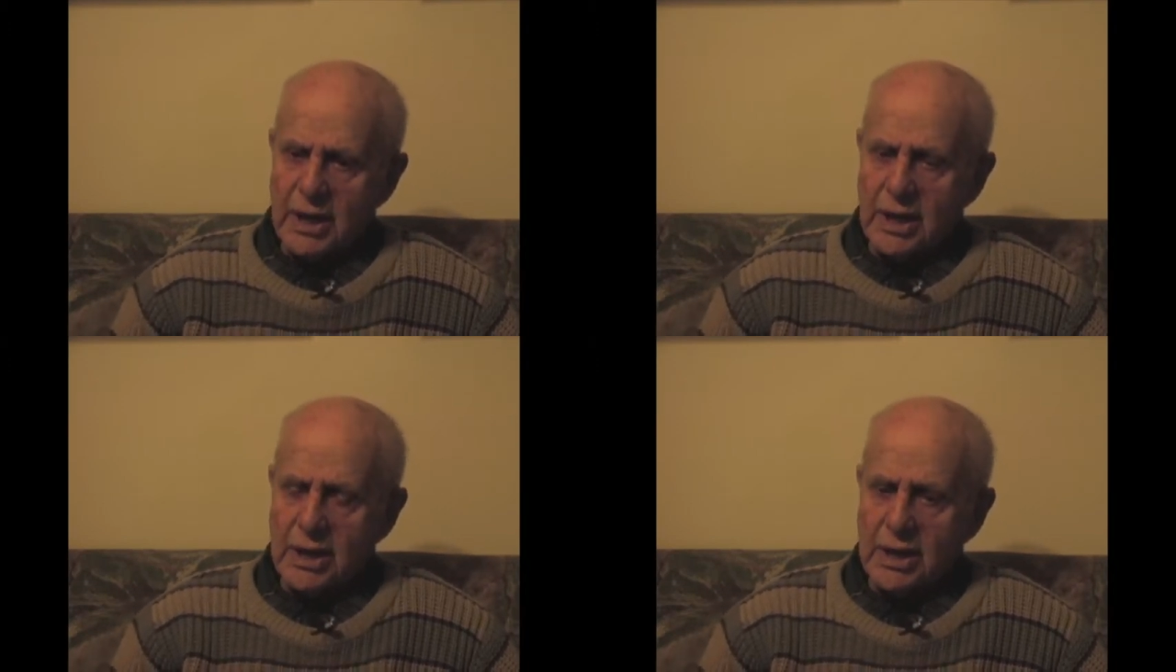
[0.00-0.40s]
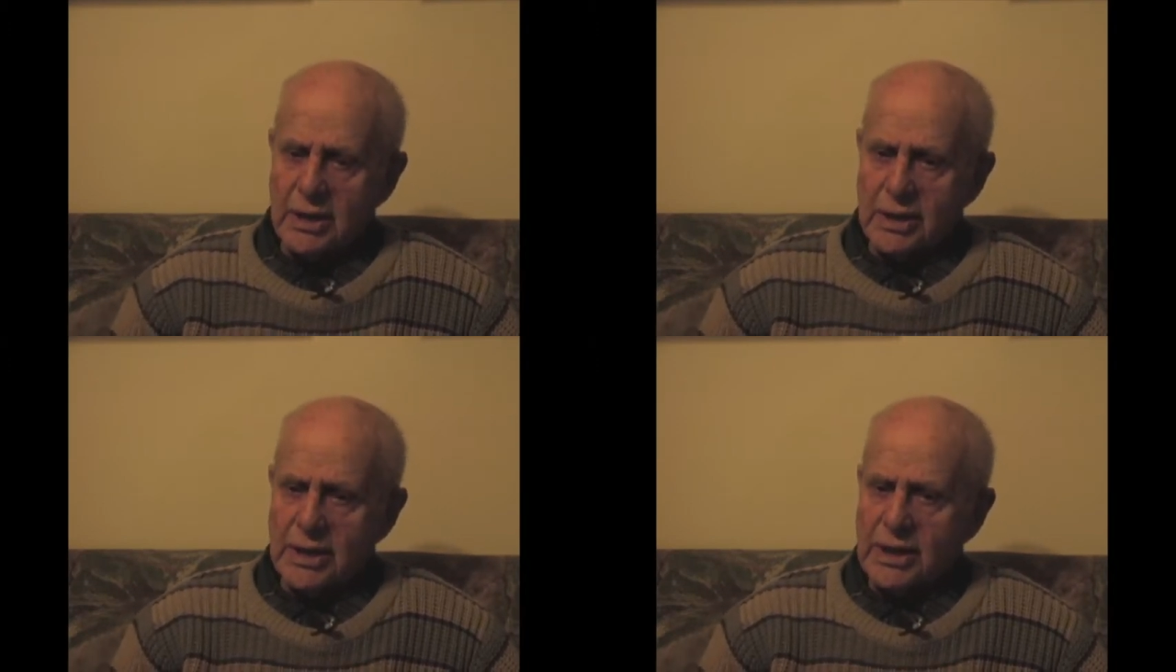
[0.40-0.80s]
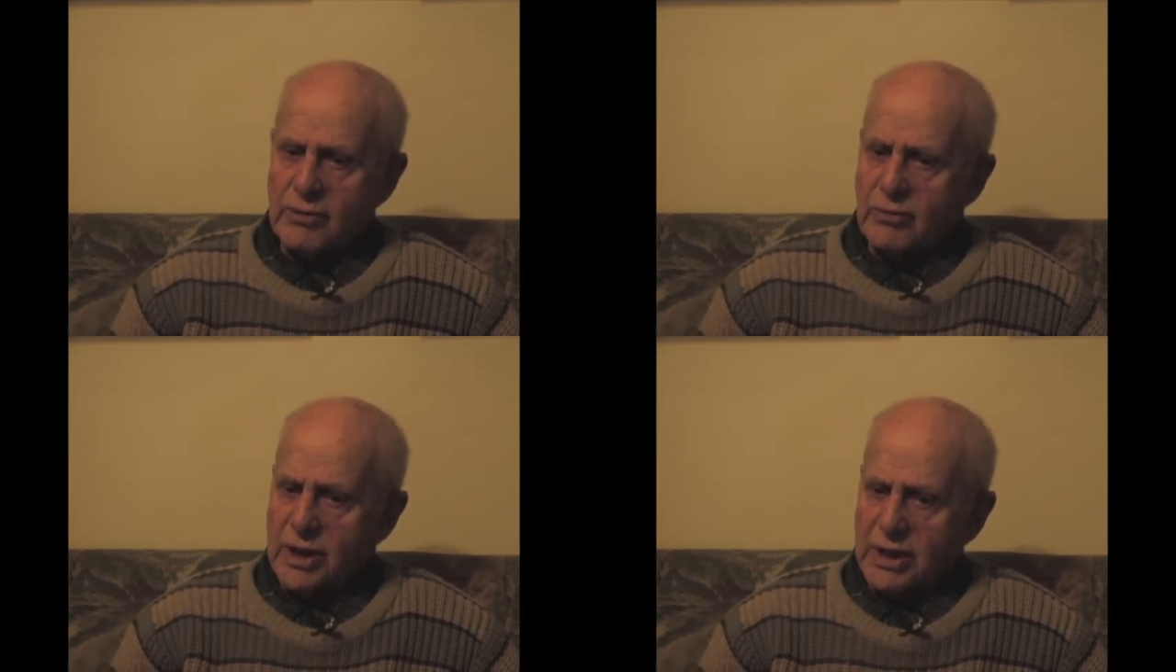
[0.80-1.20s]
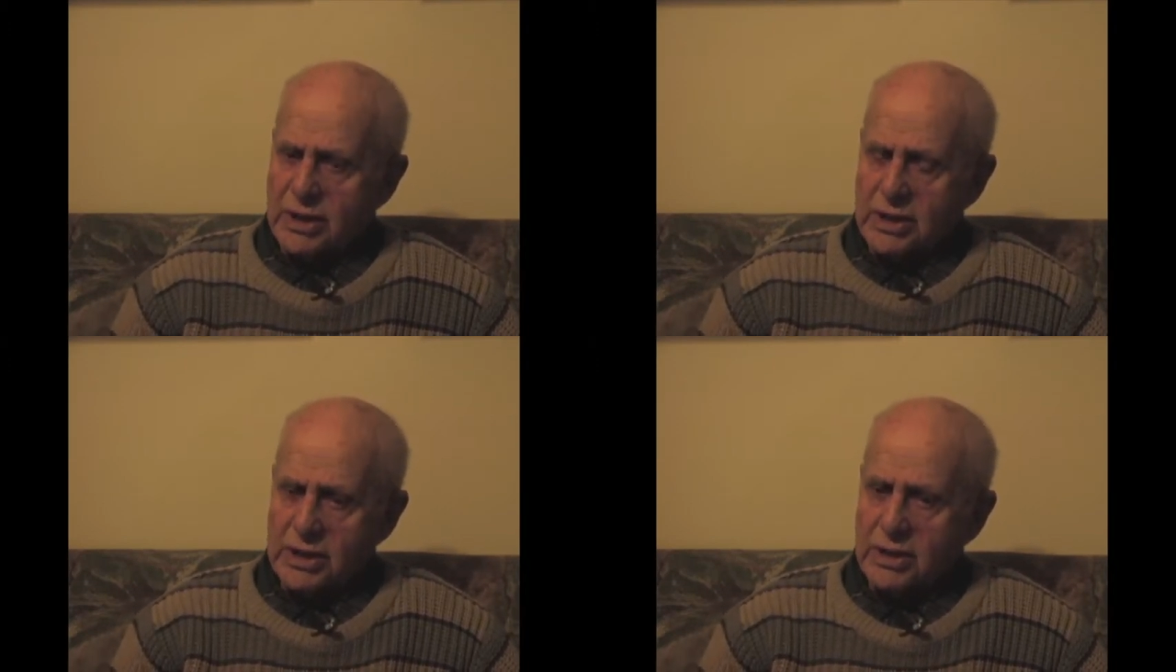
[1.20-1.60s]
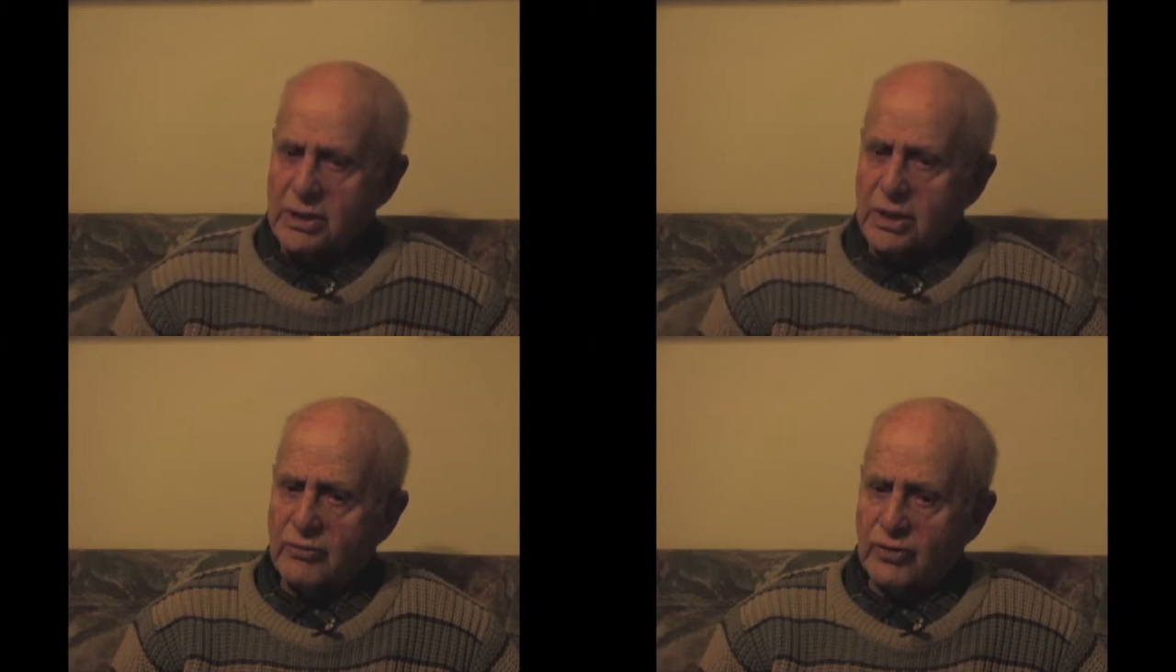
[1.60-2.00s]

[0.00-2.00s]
And anyway, the